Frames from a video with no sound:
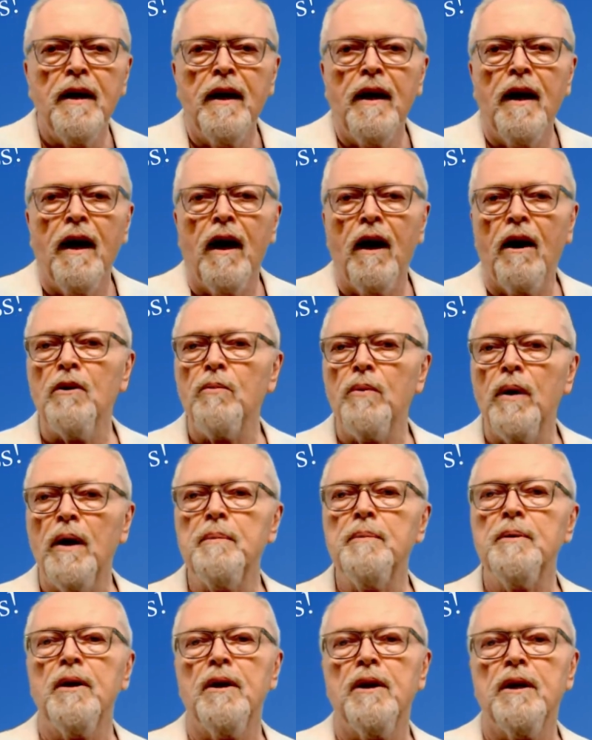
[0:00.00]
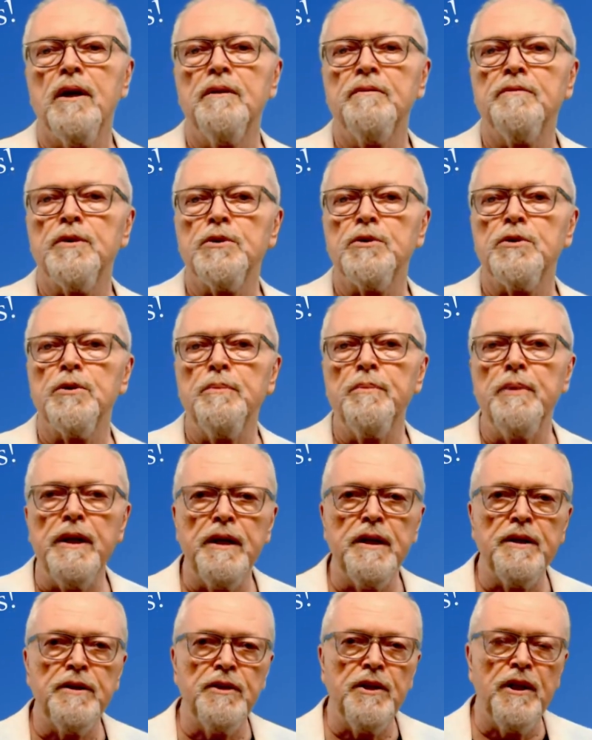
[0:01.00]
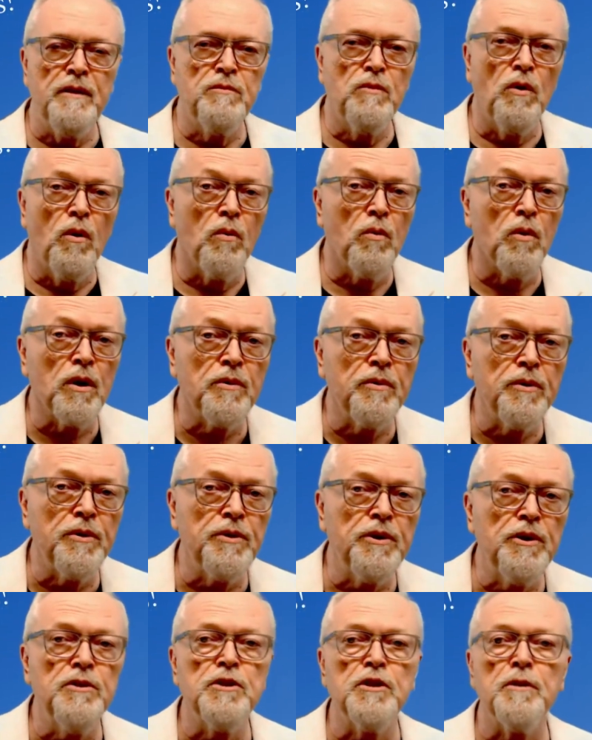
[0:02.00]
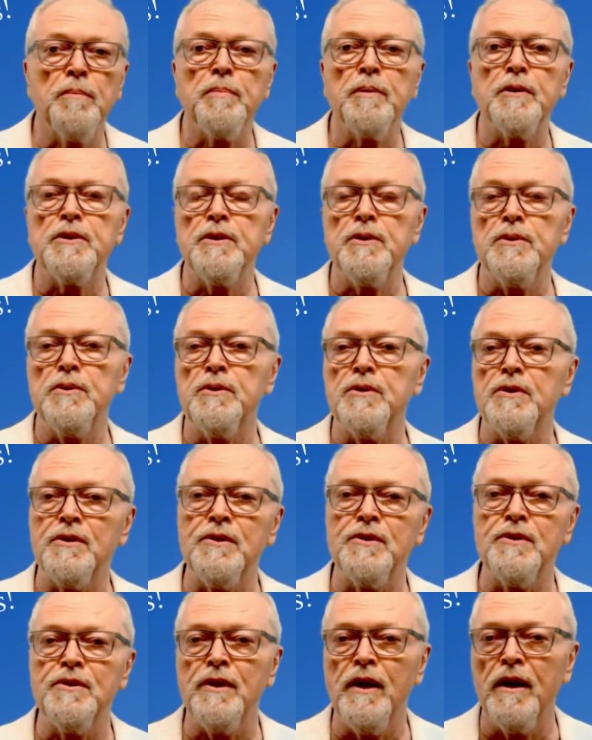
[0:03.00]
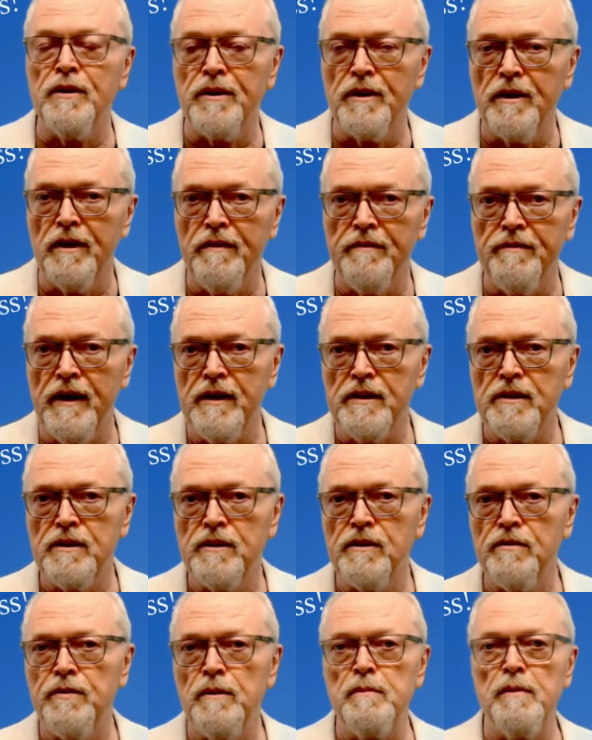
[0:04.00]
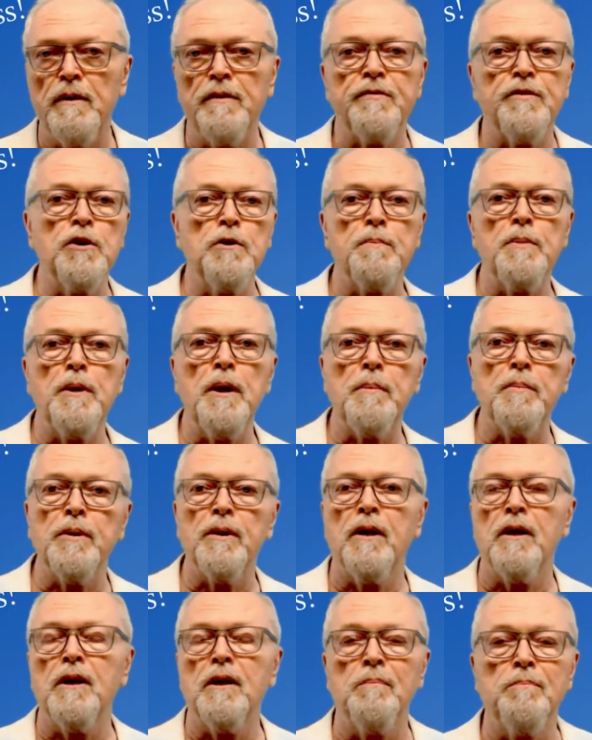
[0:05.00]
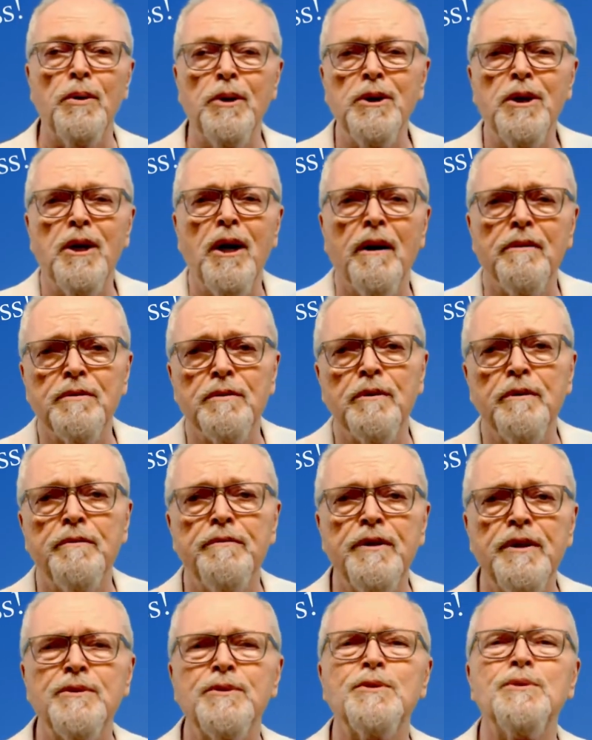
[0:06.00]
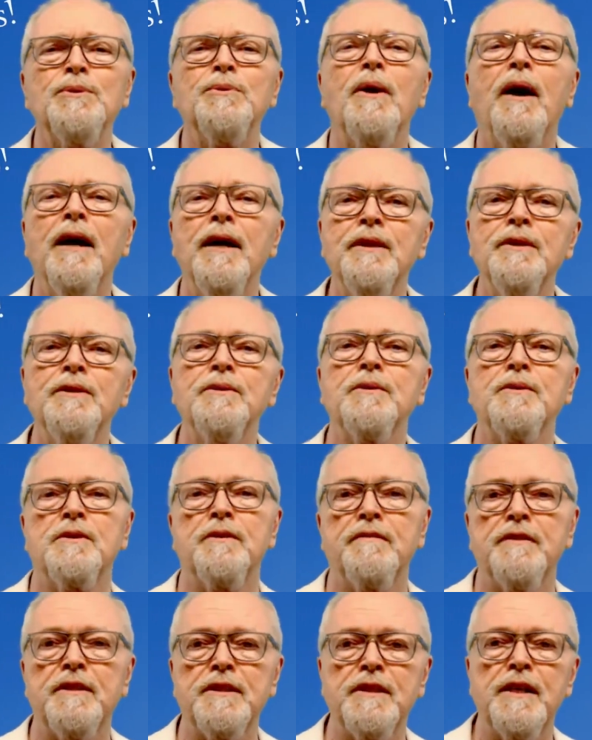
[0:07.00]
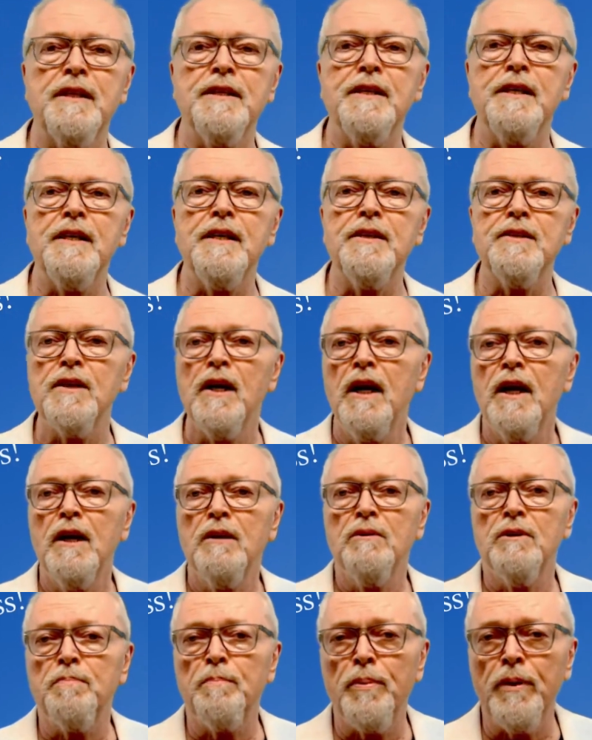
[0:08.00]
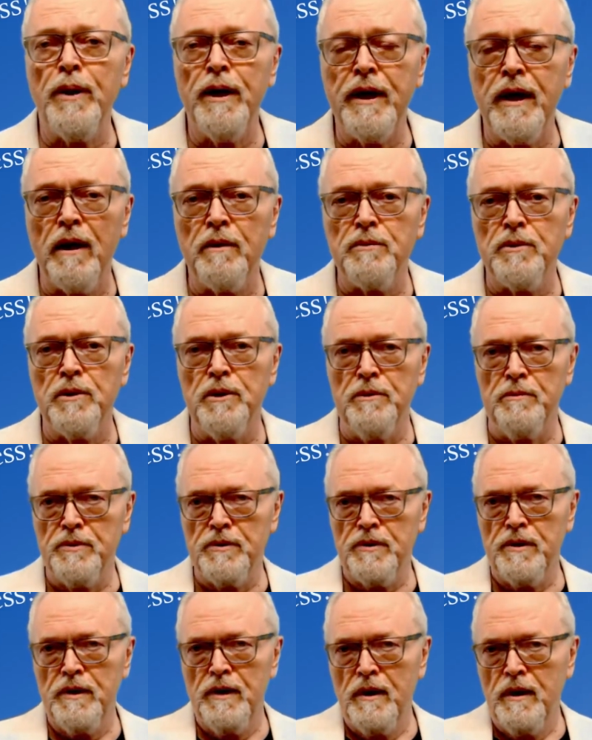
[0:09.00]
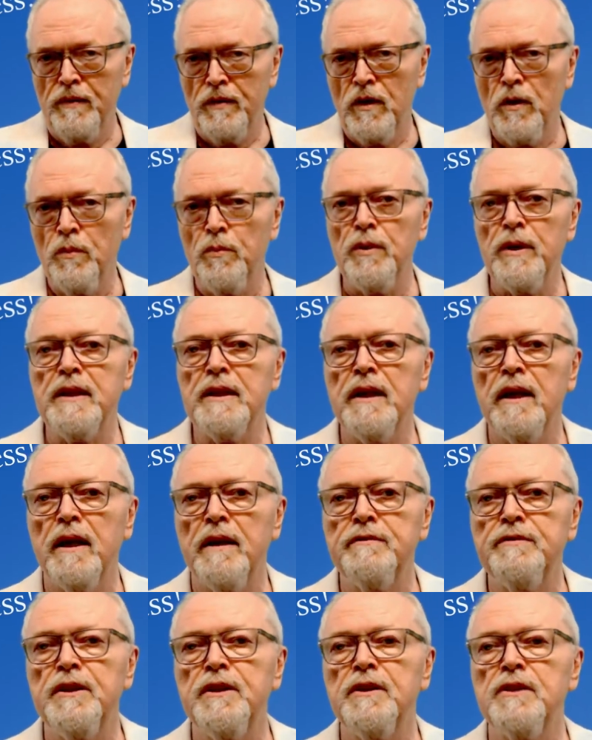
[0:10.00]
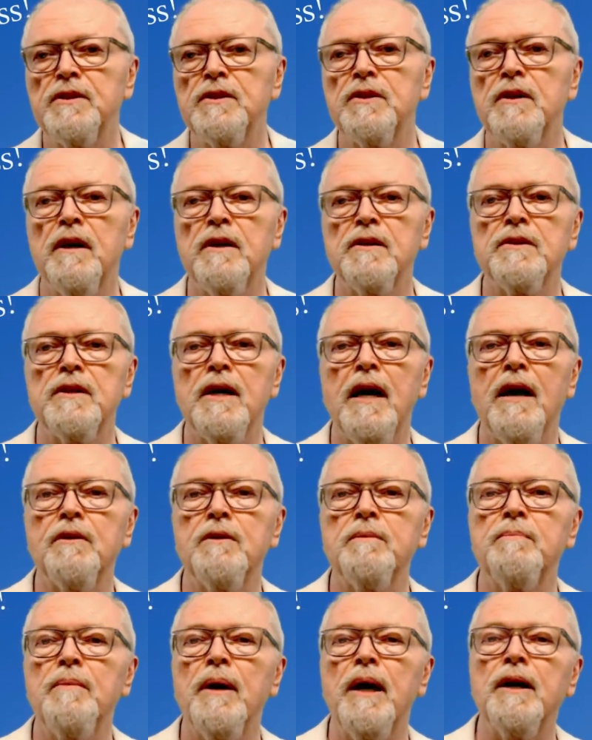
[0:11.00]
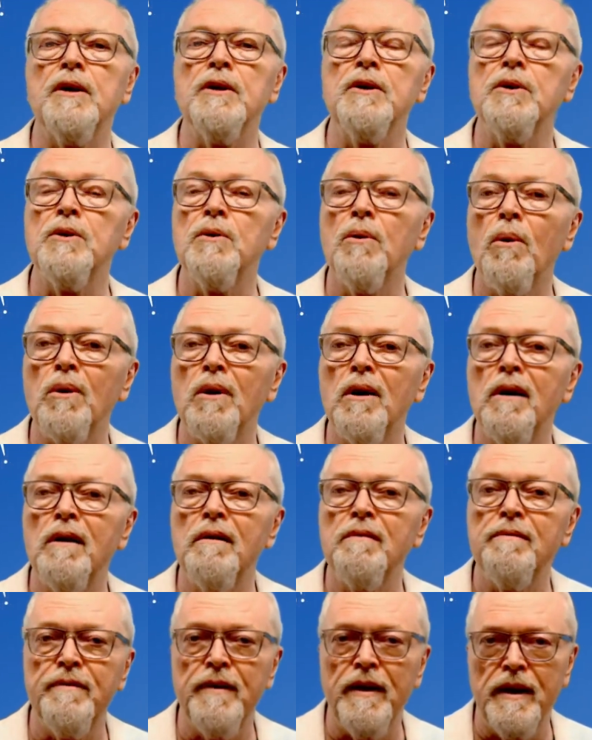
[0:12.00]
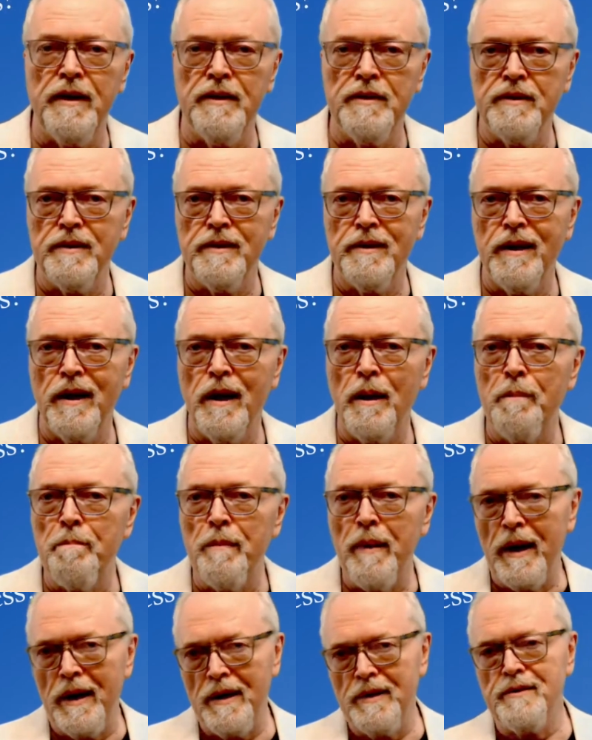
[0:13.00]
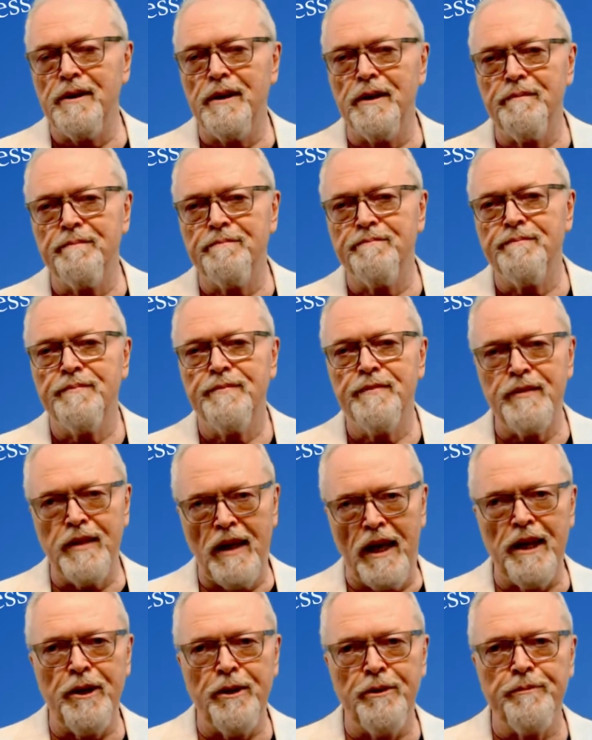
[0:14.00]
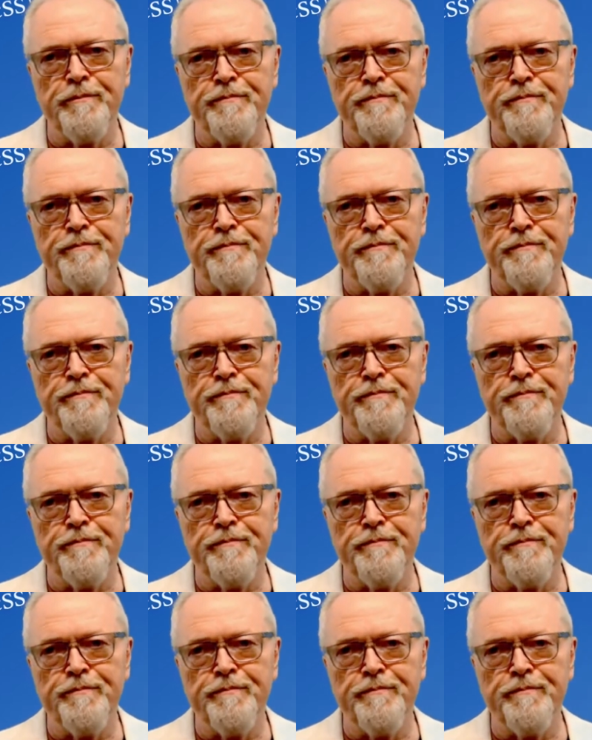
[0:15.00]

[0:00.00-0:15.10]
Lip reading: Our webinar and virtual meeting team will work with you to produce stellar events, from a few people on a book cover reveal to hundreds of attendees with breakout rooms. We'd love to discuss how to make your event amazing. Thank you.